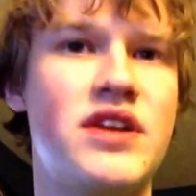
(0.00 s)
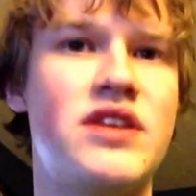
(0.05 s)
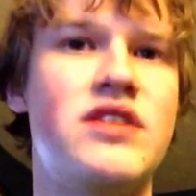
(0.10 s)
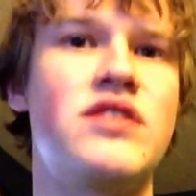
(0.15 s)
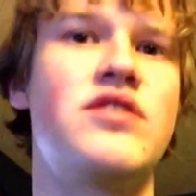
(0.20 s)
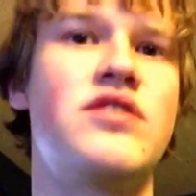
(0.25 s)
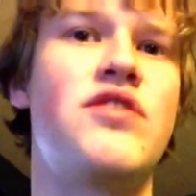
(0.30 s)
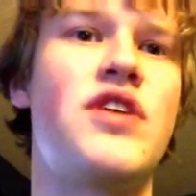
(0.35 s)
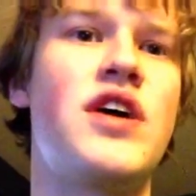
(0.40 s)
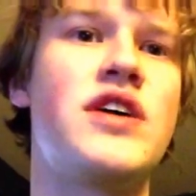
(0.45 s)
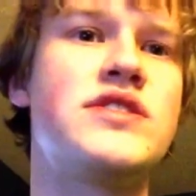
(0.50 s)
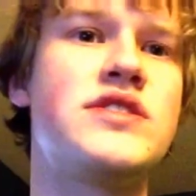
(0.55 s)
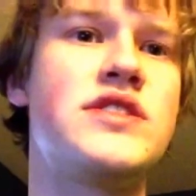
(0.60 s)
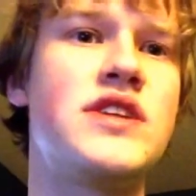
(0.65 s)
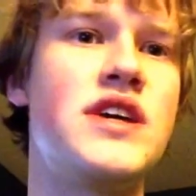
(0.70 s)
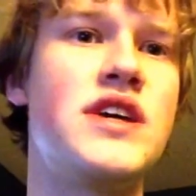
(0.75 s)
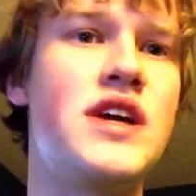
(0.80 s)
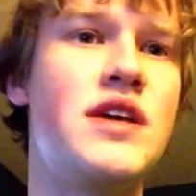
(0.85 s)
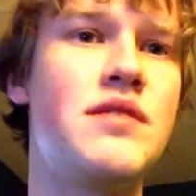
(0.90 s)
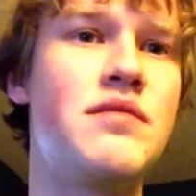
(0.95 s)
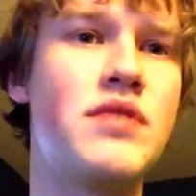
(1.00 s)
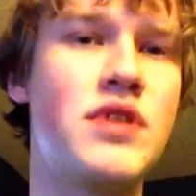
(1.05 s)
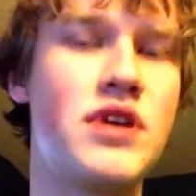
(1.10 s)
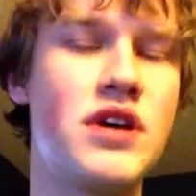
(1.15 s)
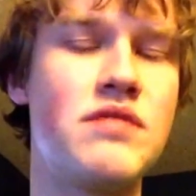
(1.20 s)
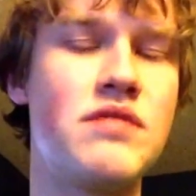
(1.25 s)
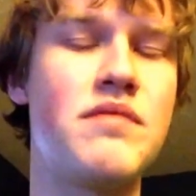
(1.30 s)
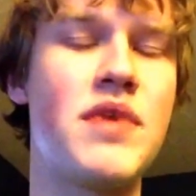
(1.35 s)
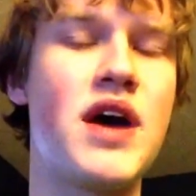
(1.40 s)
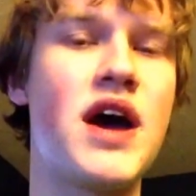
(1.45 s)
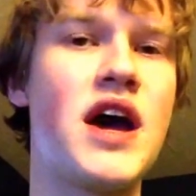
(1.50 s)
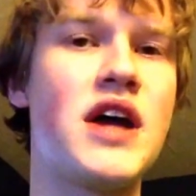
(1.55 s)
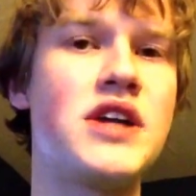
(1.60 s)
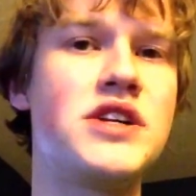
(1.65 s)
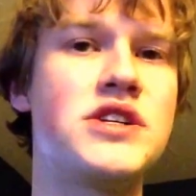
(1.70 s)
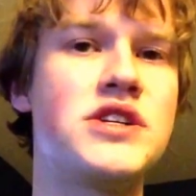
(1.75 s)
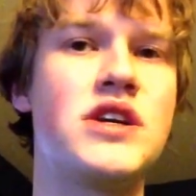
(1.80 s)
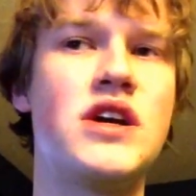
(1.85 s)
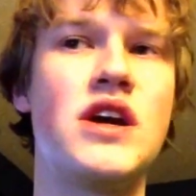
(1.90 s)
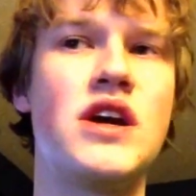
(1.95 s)
Congrats to him. Good
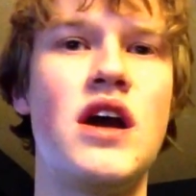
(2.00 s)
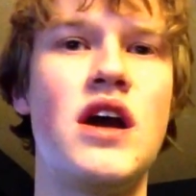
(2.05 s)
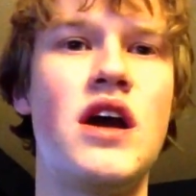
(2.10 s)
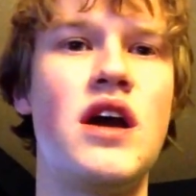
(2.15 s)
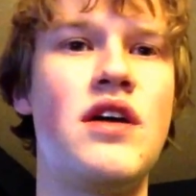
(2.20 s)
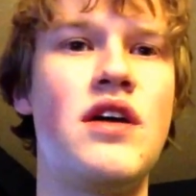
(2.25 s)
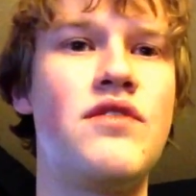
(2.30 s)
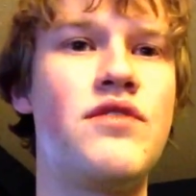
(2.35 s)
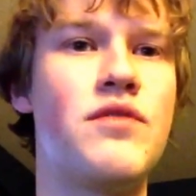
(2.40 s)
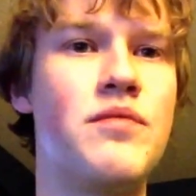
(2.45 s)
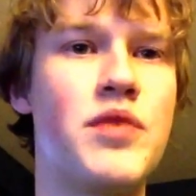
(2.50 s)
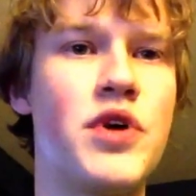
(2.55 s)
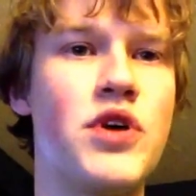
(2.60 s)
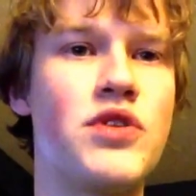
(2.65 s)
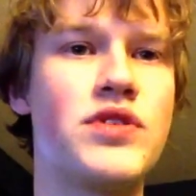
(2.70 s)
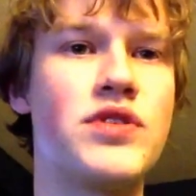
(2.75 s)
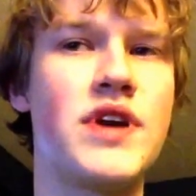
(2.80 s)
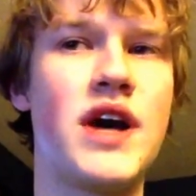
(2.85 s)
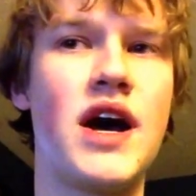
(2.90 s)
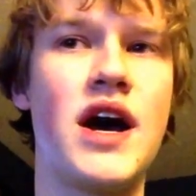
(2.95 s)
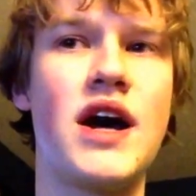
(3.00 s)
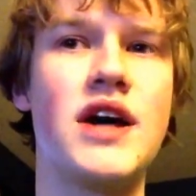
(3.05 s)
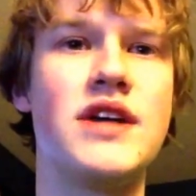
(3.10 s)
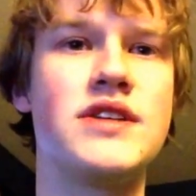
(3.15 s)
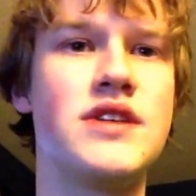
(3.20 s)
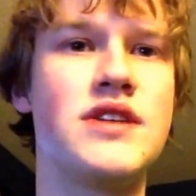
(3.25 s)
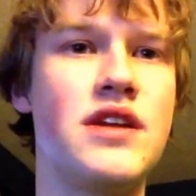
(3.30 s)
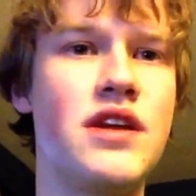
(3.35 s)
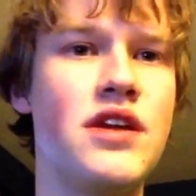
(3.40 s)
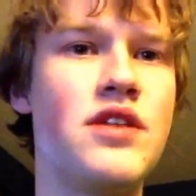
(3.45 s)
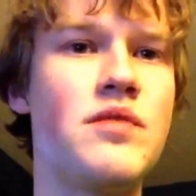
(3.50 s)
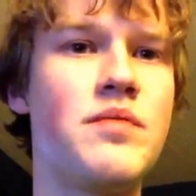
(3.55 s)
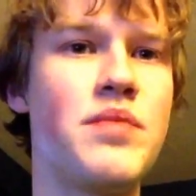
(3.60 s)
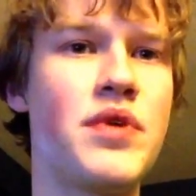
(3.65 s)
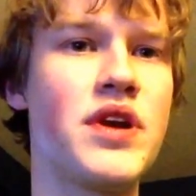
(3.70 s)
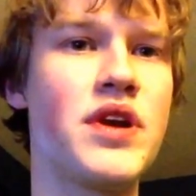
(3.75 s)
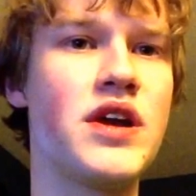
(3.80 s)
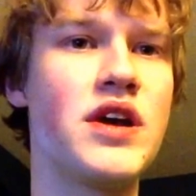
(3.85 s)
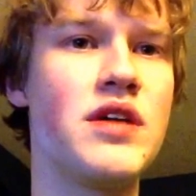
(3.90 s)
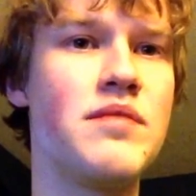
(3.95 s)
match from both guys. Another
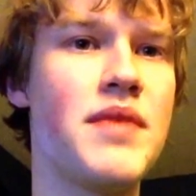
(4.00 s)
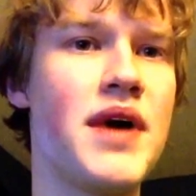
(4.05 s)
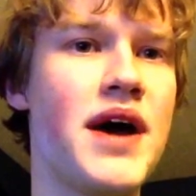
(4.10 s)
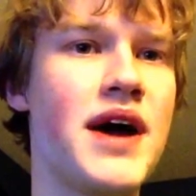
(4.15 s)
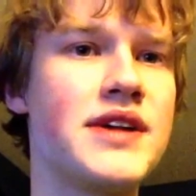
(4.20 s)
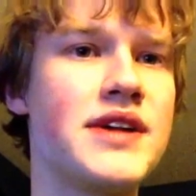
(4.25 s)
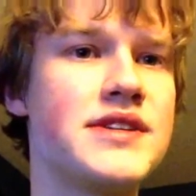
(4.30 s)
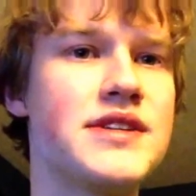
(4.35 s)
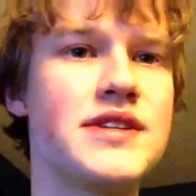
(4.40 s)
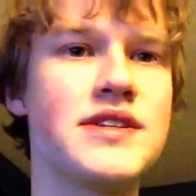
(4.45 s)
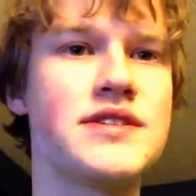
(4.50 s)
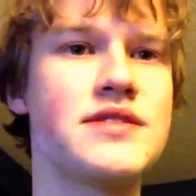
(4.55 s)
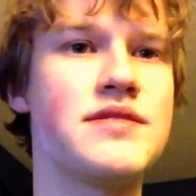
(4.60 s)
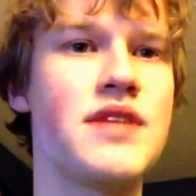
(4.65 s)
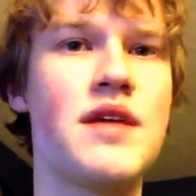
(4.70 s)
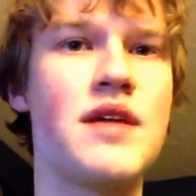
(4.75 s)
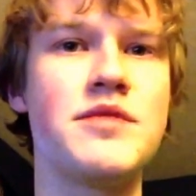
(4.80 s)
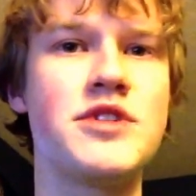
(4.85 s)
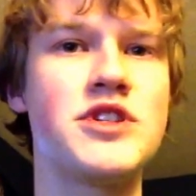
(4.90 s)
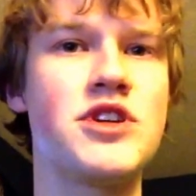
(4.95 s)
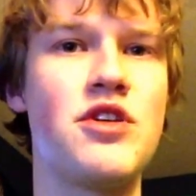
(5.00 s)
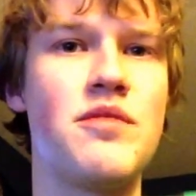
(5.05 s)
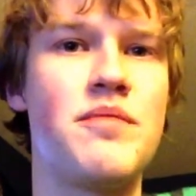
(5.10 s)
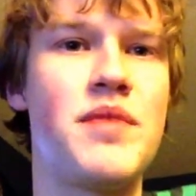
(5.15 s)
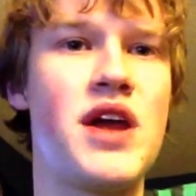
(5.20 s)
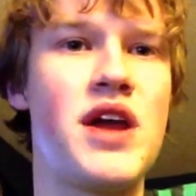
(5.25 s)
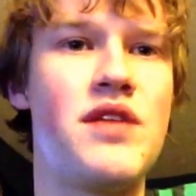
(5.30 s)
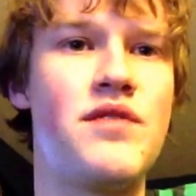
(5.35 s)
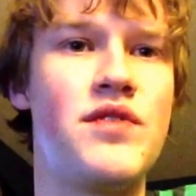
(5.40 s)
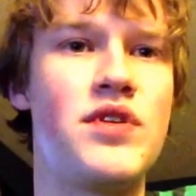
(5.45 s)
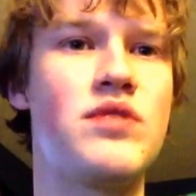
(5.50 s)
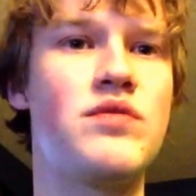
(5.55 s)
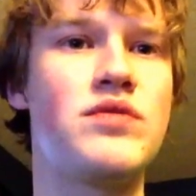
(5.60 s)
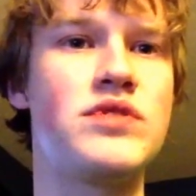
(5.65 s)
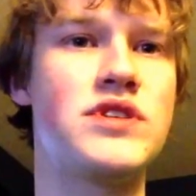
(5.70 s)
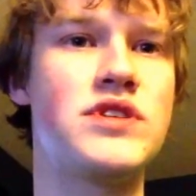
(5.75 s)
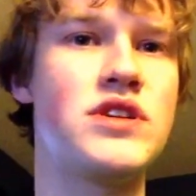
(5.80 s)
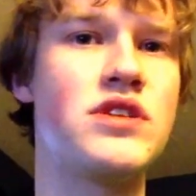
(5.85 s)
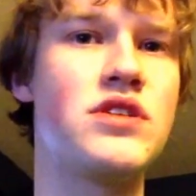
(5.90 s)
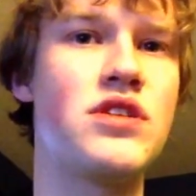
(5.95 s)
pretty good match. This episode of Main Event
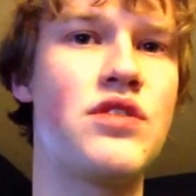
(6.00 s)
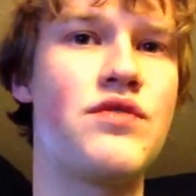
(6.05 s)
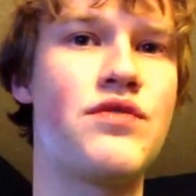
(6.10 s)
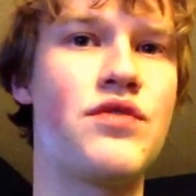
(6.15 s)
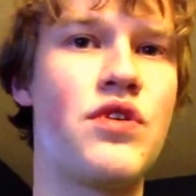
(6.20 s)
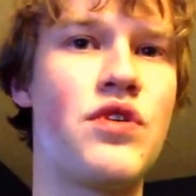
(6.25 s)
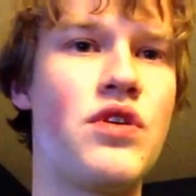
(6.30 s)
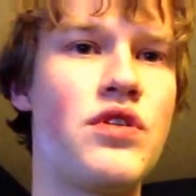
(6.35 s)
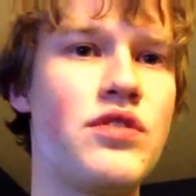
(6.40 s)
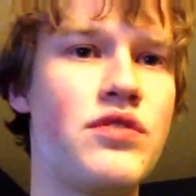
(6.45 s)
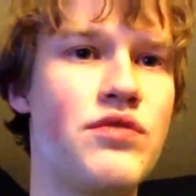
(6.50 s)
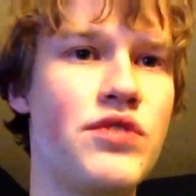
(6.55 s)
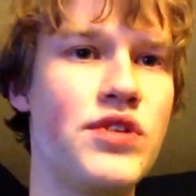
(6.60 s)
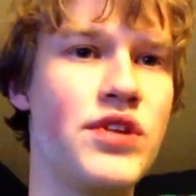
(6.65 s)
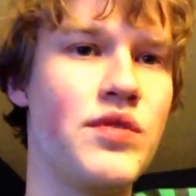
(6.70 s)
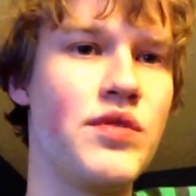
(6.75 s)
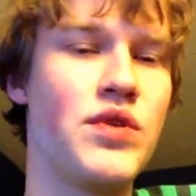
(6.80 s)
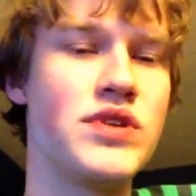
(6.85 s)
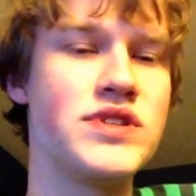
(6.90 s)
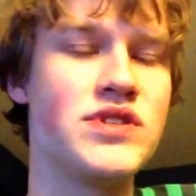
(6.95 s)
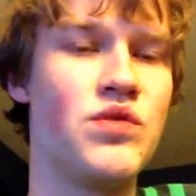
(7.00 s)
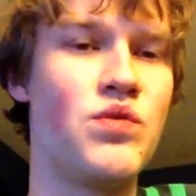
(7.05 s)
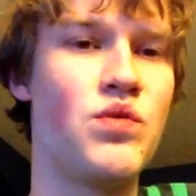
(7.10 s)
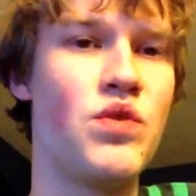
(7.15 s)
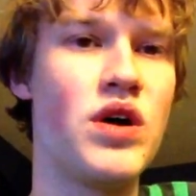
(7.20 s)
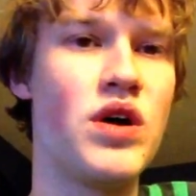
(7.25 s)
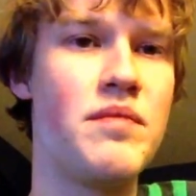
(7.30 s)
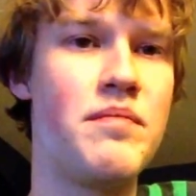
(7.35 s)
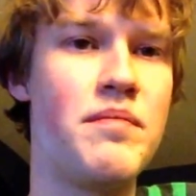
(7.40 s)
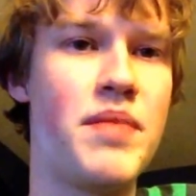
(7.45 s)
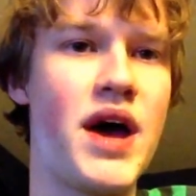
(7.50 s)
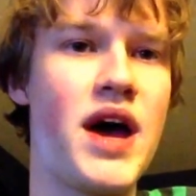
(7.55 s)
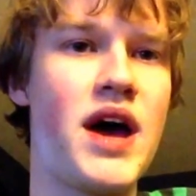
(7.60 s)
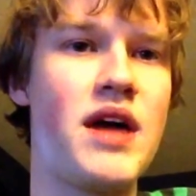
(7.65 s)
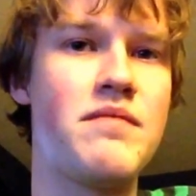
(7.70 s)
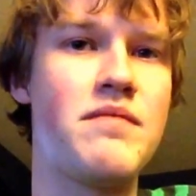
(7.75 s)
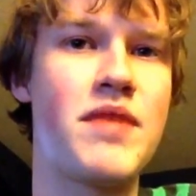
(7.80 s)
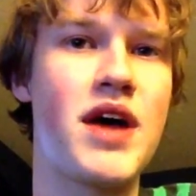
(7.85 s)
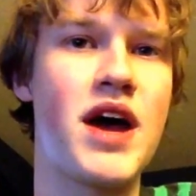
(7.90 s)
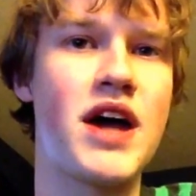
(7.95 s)
was good overall. There really wasn't one
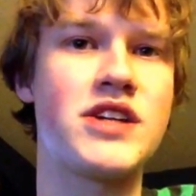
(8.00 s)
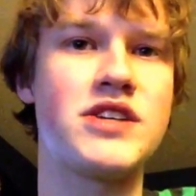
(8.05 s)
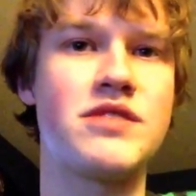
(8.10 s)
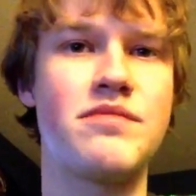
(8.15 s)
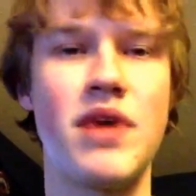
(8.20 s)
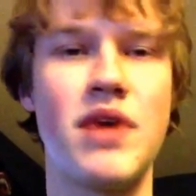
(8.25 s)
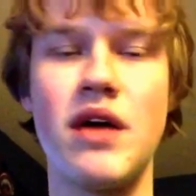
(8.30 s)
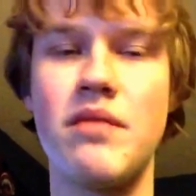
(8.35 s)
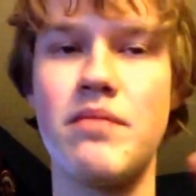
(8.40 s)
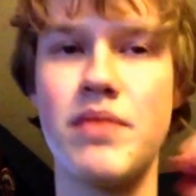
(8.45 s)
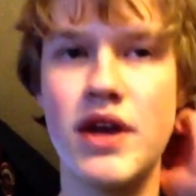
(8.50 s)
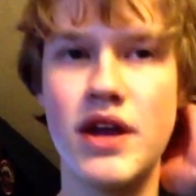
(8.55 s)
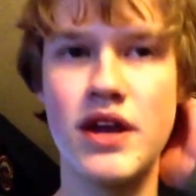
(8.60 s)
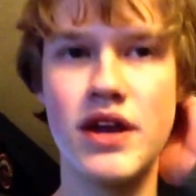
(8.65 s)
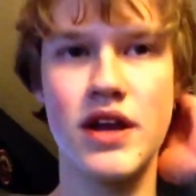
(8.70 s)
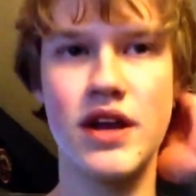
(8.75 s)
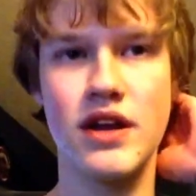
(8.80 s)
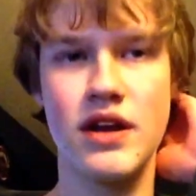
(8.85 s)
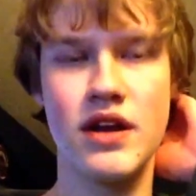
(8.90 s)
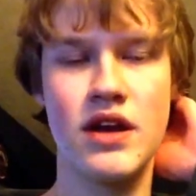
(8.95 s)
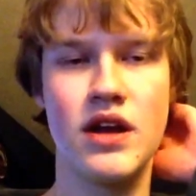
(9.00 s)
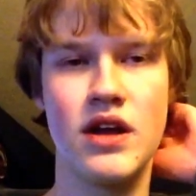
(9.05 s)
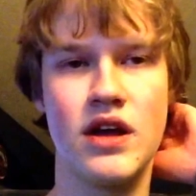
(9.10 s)
bad match in my opinion.